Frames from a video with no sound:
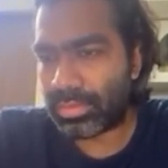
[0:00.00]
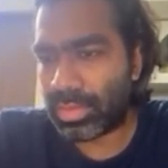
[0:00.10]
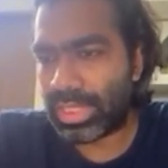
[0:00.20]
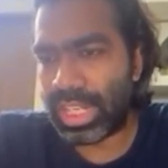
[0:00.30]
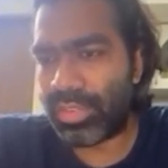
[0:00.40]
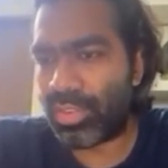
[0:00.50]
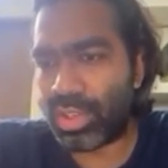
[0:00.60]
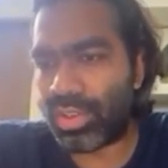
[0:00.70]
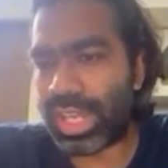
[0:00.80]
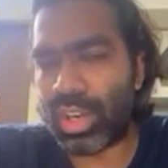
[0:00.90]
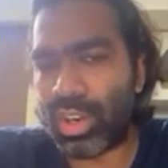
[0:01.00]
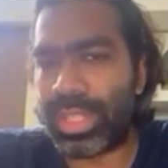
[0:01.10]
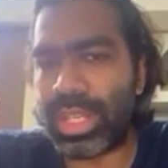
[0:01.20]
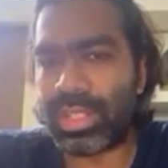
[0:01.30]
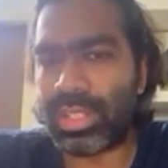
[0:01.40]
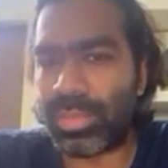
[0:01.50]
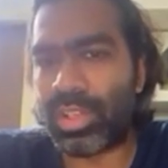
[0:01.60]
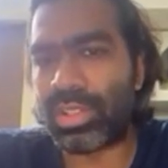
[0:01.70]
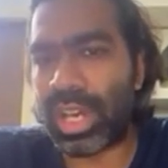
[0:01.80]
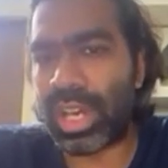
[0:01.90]
CD4 count cannot be the answer
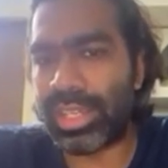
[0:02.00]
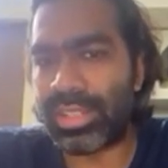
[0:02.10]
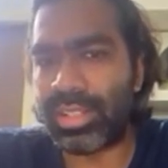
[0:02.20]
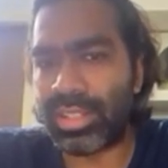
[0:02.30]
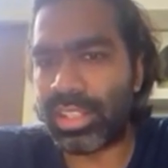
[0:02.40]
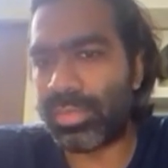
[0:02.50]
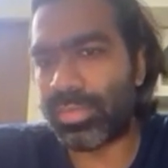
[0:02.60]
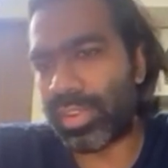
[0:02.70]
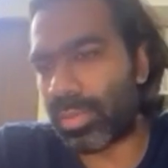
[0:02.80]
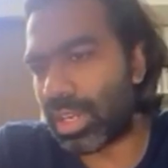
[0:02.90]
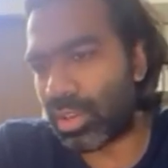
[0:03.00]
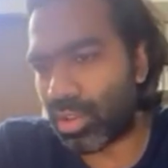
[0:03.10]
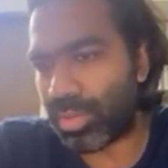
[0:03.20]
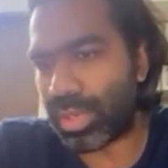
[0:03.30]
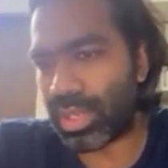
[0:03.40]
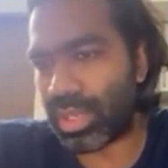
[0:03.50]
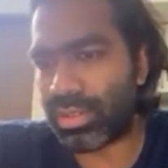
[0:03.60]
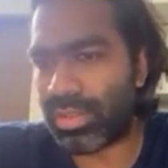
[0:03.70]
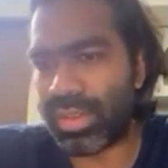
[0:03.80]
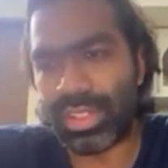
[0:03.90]
because the highest risk is febrile neutropenia.
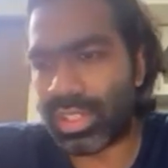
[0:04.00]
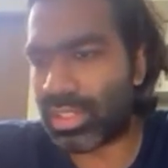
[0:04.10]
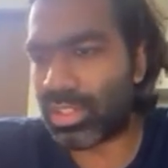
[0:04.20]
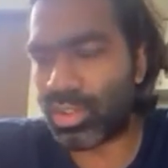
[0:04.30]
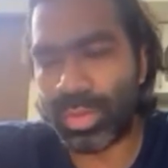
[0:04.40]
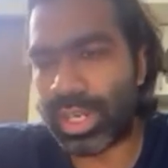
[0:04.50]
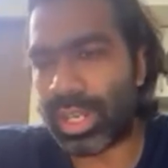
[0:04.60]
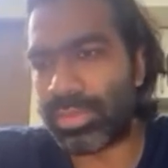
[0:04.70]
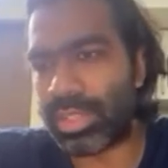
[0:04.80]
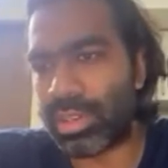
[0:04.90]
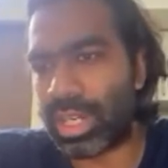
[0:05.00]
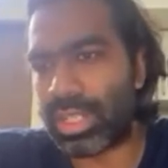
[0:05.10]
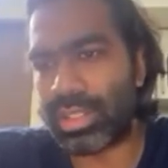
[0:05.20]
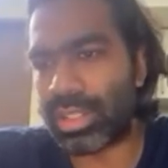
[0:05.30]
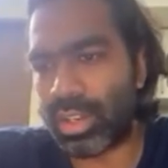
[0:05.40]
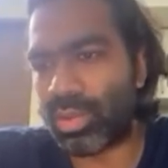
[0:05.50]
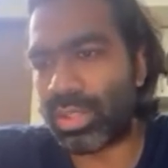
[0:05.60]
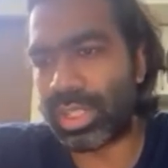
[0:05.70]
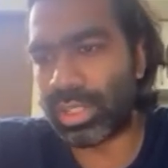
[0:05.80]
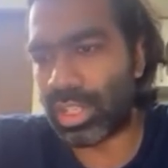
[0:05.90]
We have discussed that so many times in our classes. I don't
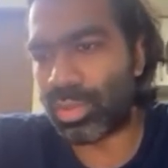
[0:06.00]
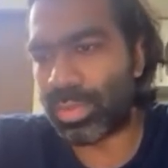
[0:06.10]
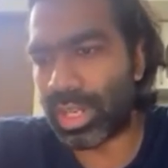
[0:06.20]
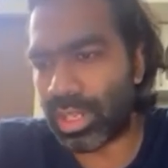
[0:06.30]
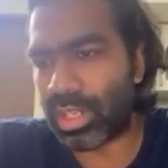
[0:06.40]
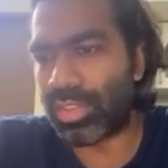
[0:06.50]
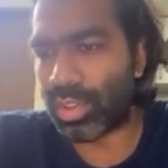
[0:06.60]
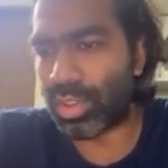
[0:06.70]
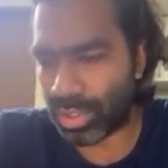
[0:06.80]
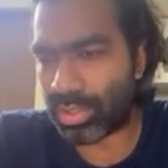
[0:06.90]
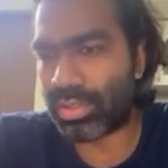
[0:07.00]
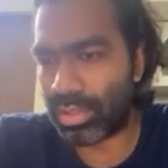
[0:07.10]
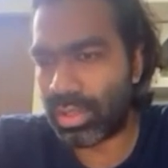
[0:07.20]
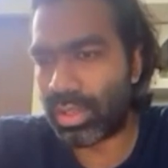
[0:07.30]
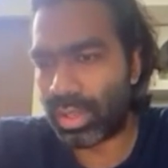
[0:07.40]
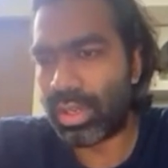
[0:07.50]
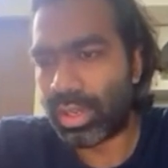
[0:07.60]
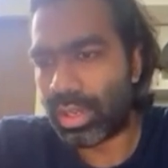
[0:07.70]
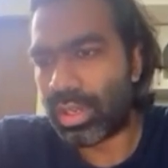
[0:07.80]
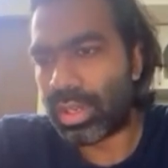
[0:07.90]
think there should be any confusion
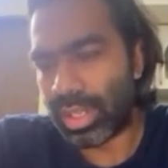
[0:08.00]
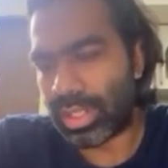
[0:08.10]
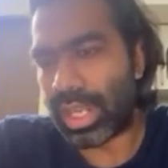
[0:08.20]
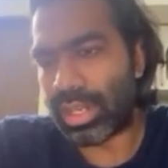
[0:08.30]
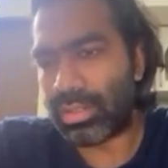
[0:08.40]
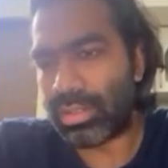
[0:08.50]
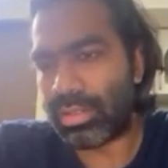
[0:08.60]
in that.